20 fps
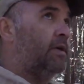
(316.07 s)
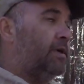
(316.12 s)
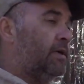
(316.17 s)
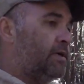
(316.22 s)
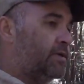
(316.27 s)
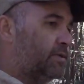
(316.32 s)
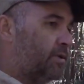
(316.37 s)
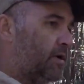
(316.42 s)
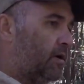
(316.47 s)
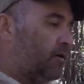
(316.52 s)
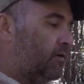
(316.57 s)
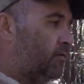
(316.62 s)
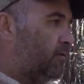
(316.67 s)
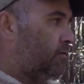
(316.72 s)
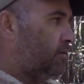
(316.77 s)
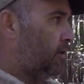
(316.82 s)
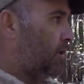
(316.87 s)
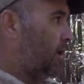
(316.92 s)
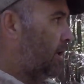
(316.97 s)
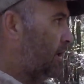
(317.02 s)
So
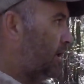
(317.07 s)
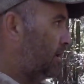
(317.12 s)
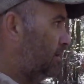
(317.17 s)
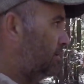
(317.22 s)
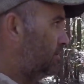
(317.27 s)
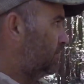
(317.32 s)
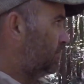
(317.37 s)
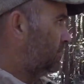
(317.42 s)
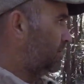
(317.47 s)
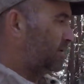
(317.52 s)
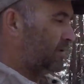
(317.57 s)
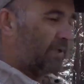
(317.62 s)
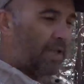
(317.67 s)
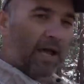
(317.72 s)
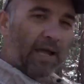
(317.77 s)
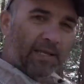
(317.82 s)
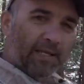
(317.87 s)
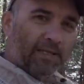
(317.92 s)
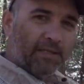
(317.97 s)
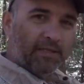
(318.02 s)

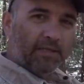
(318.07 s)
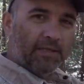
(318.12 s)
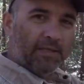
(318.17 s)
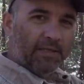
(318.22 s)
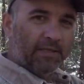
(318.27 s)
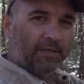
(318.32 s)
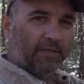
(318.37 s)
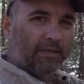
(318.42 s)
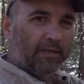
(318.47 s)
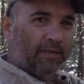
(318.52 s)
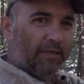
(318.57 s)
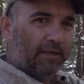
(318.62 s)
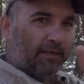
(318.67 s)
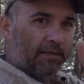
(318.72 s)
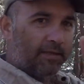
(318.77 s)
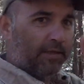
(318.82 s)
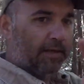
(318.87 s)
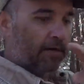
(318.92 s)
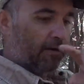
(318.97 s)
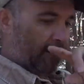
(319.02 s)
light getting in the
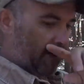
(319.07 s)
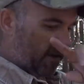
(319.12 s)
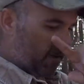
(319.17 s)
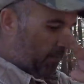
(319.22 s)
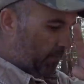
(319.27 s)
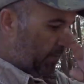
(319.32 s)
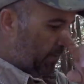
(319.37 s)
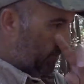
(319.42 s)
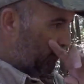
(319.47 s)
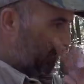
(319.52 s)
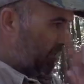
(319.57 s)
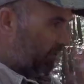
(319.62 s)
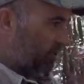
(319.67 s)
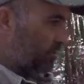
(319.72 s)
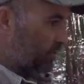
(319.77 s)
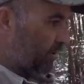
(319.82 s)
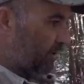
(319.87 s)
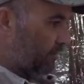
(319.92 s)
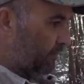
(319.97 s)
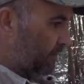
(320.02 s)
glare ain't gonna be too
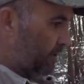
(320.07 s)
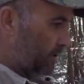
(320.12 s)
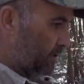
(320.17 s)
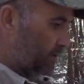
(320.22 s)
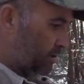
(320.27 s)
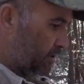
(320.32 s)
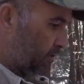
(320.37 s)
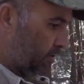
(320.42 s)
big of an issue.